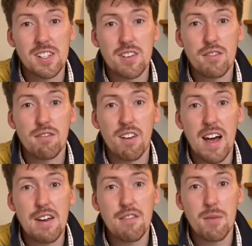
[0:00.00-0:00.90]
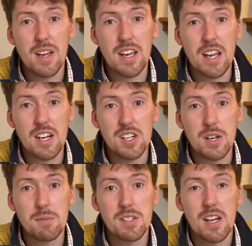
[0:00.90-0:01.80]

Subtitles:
fled from Egypt